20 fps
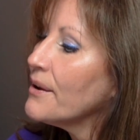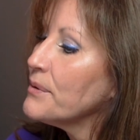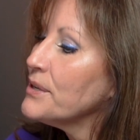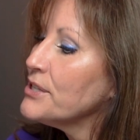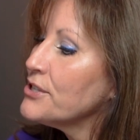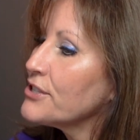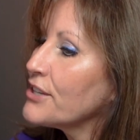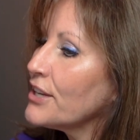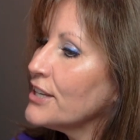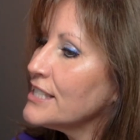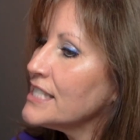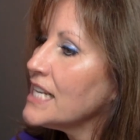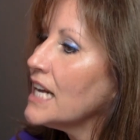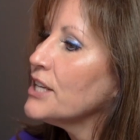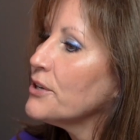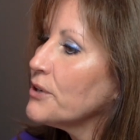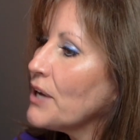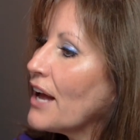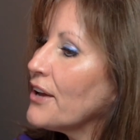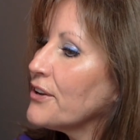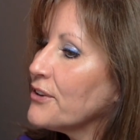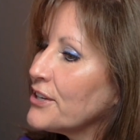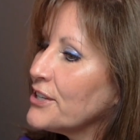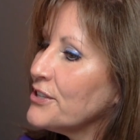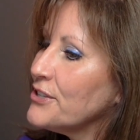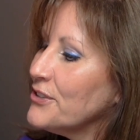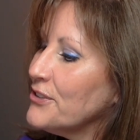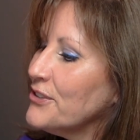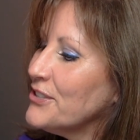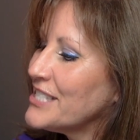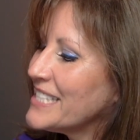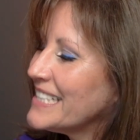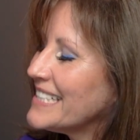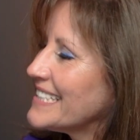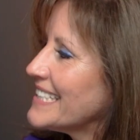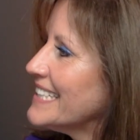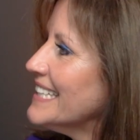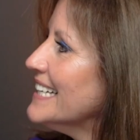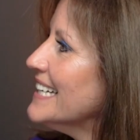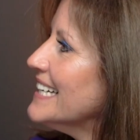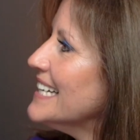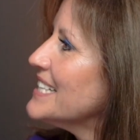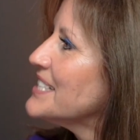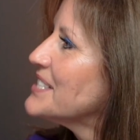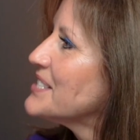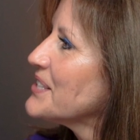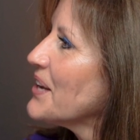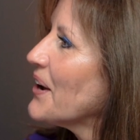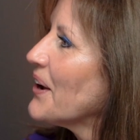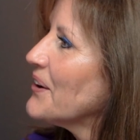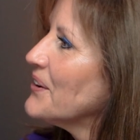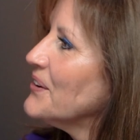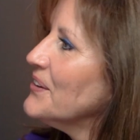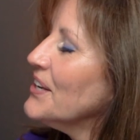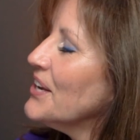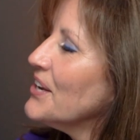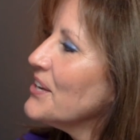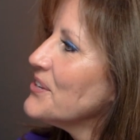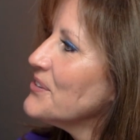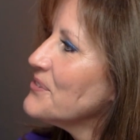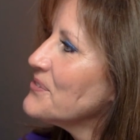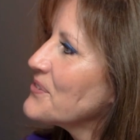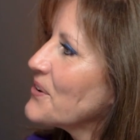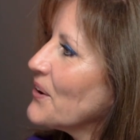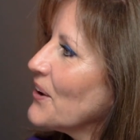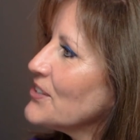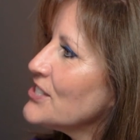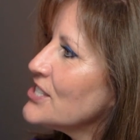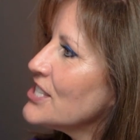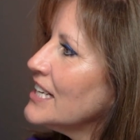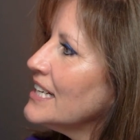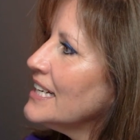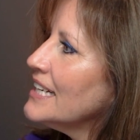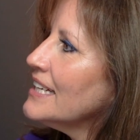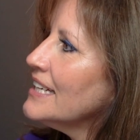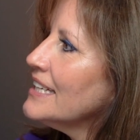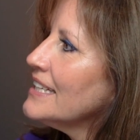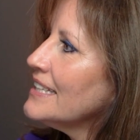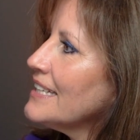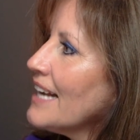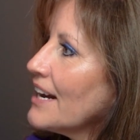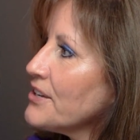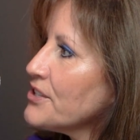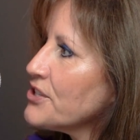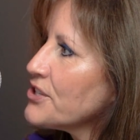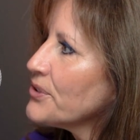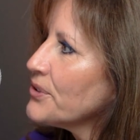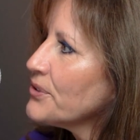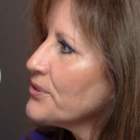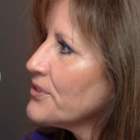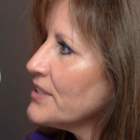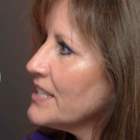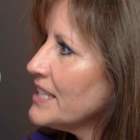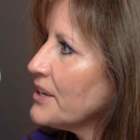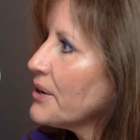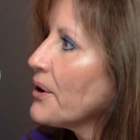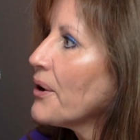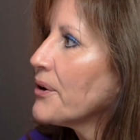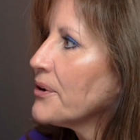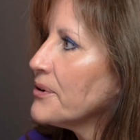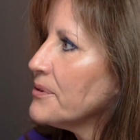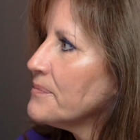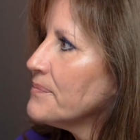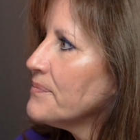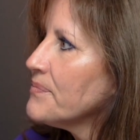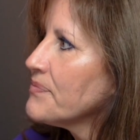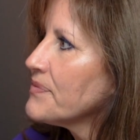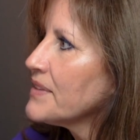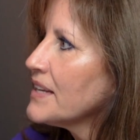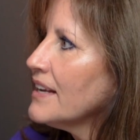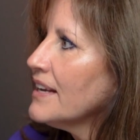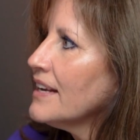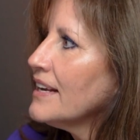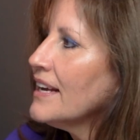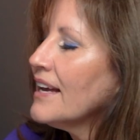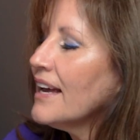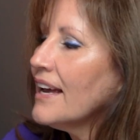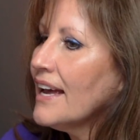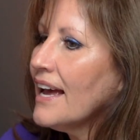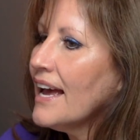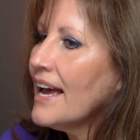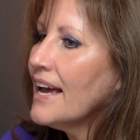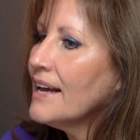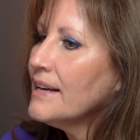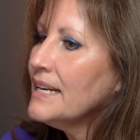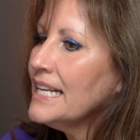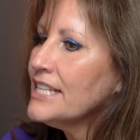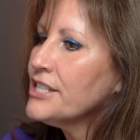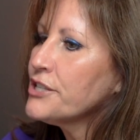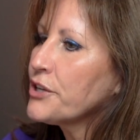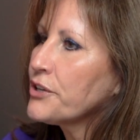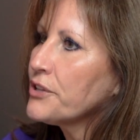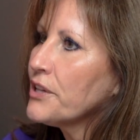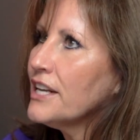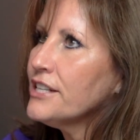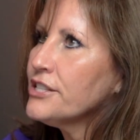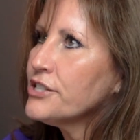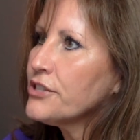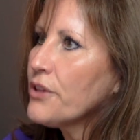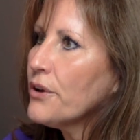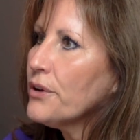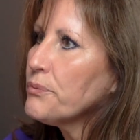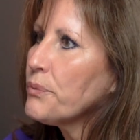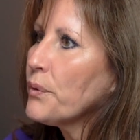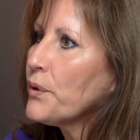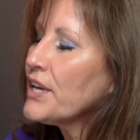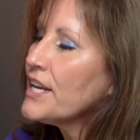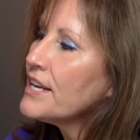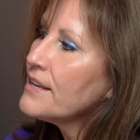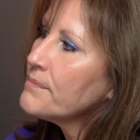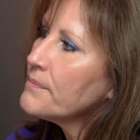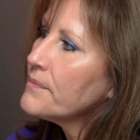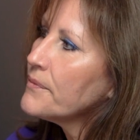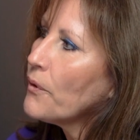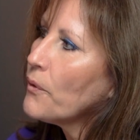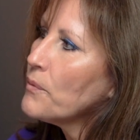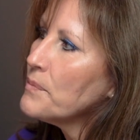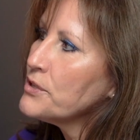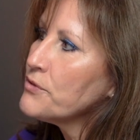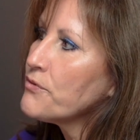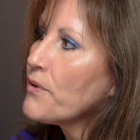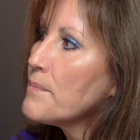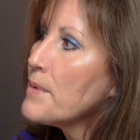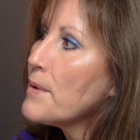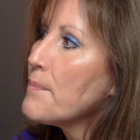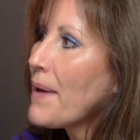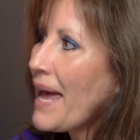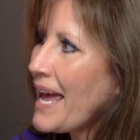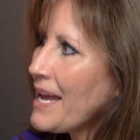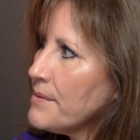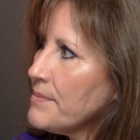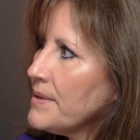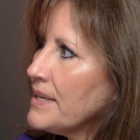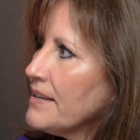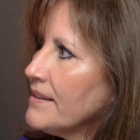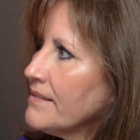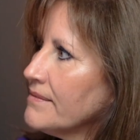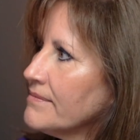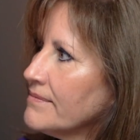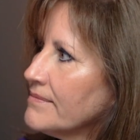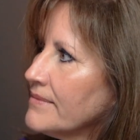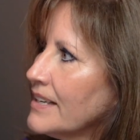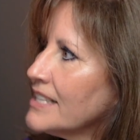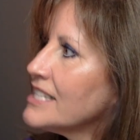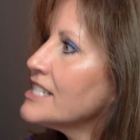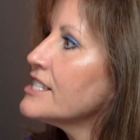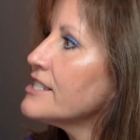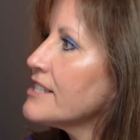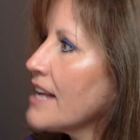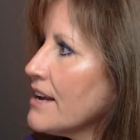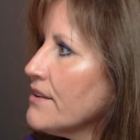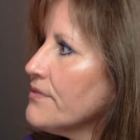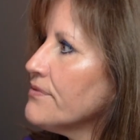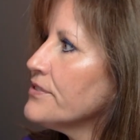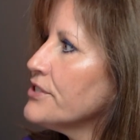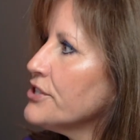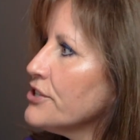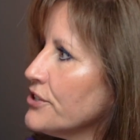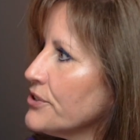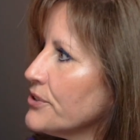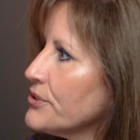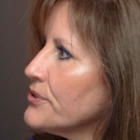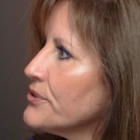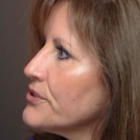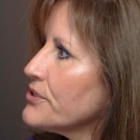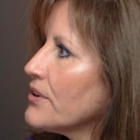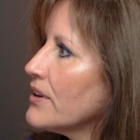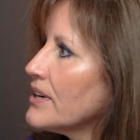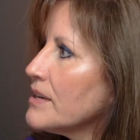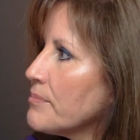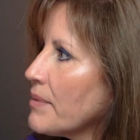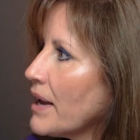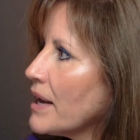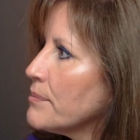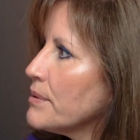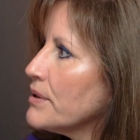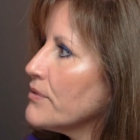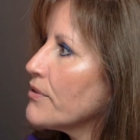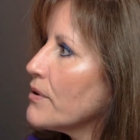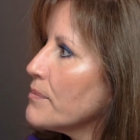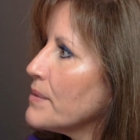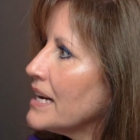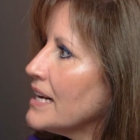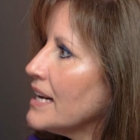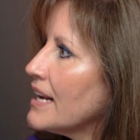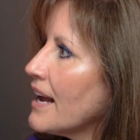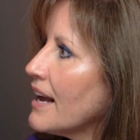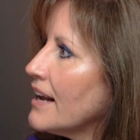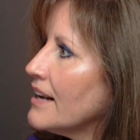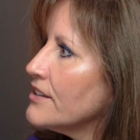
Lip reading: We're just going to tell you how you can use it. So you've got young children at home, and let's start working almost from a baby. It's safe to use on a baby from any age.